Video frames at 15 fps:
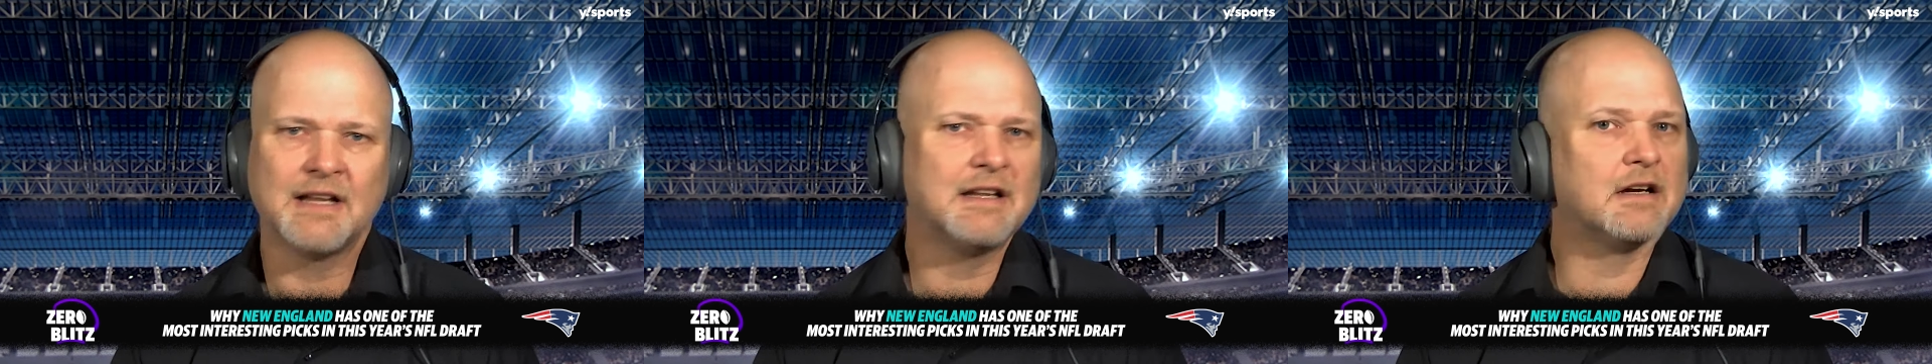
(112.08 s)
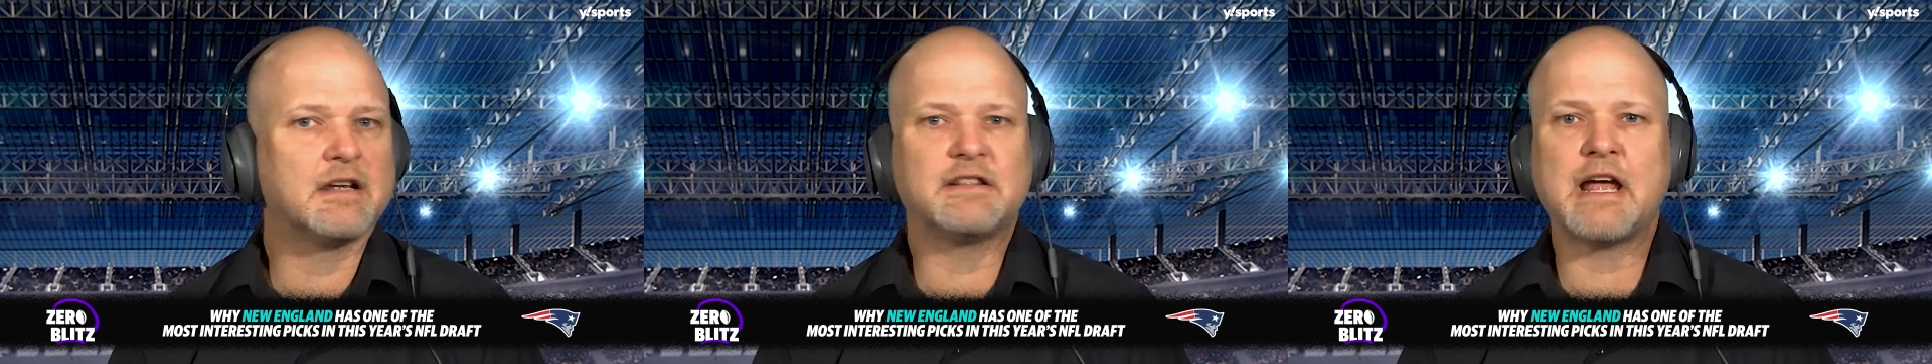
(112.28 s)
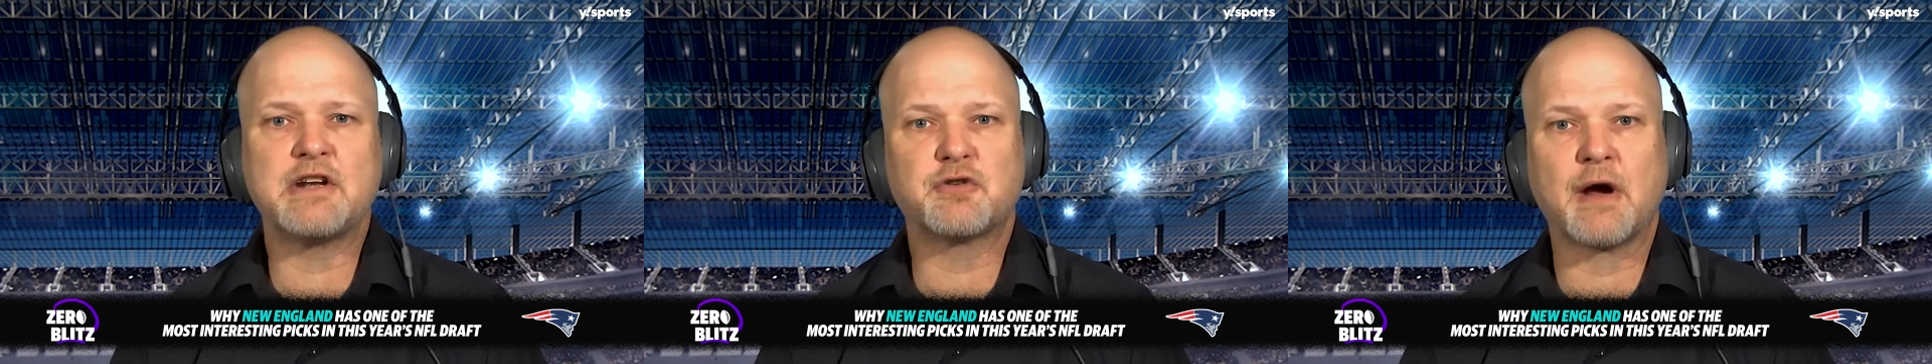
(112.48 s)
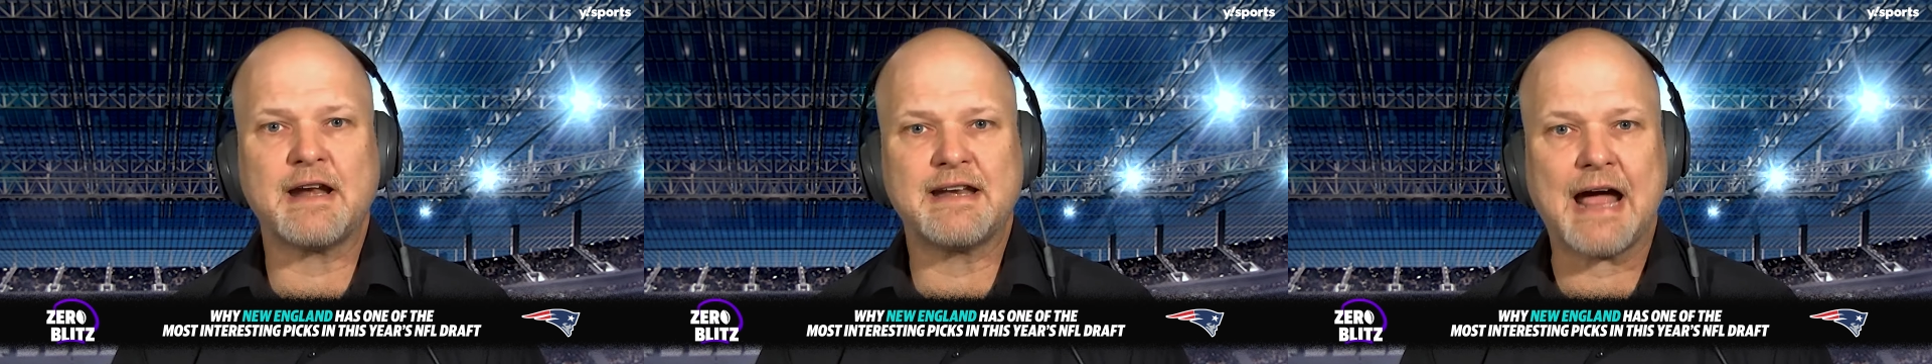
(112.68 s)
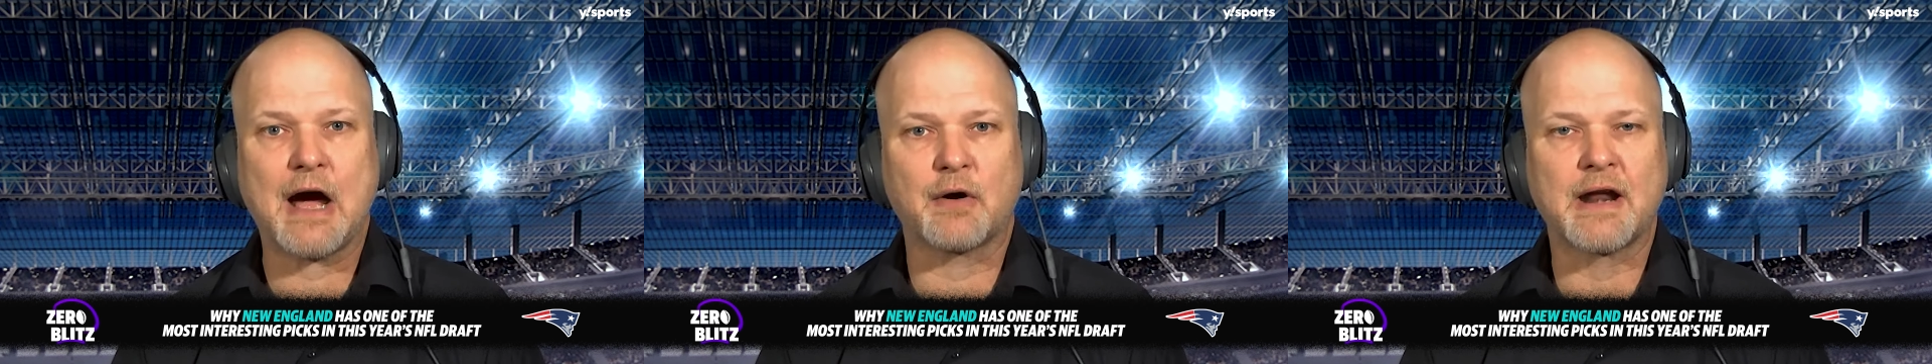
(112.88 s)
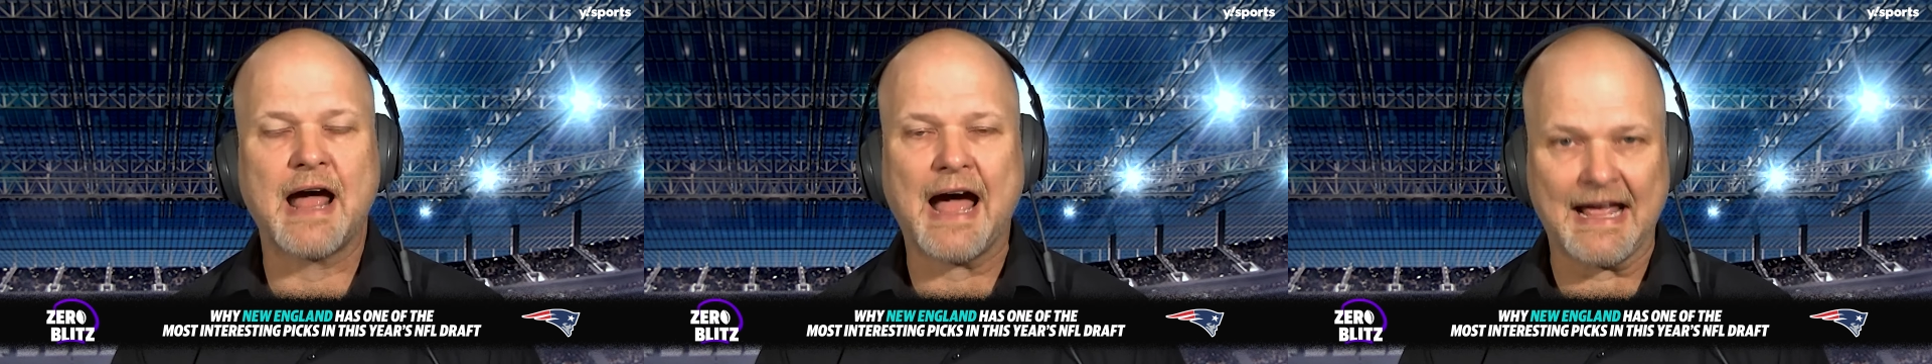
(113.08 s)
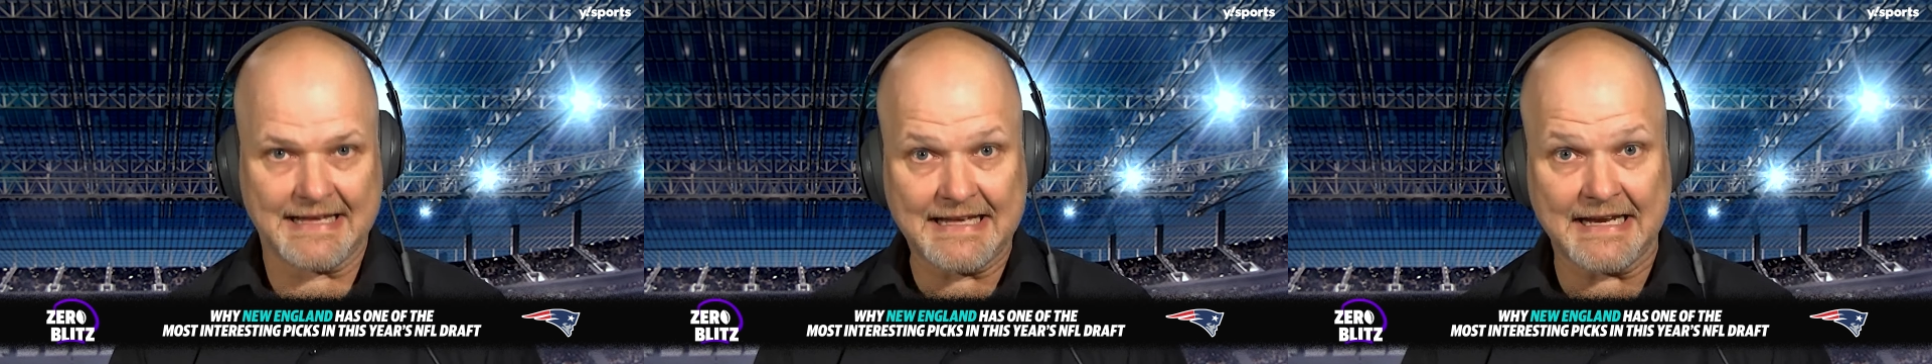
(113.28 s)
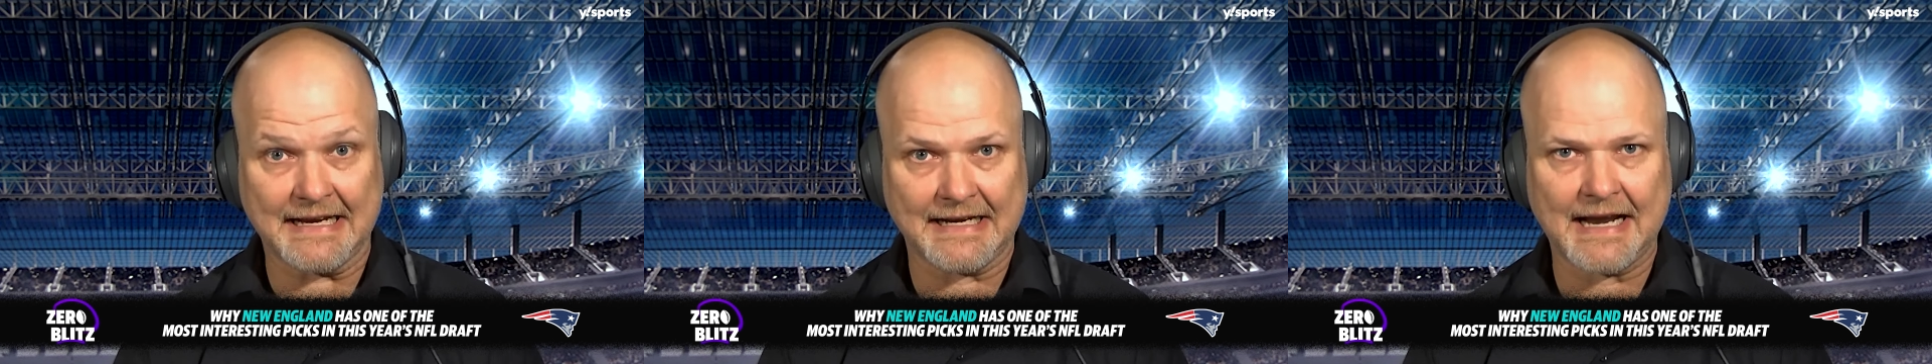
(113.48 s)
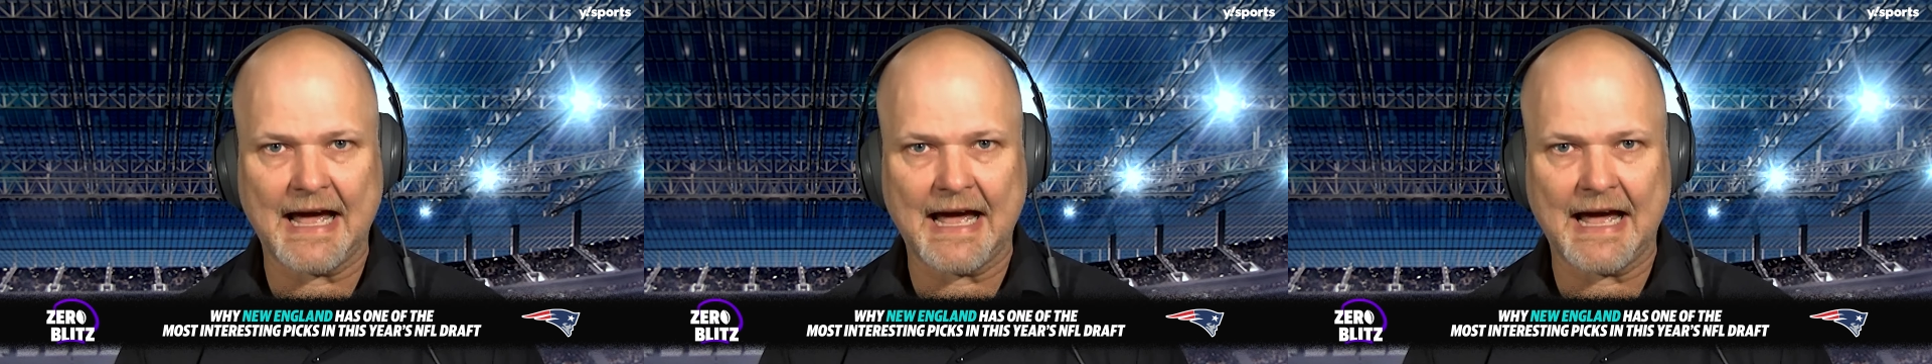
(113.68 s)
Look, if they trade down, I get it.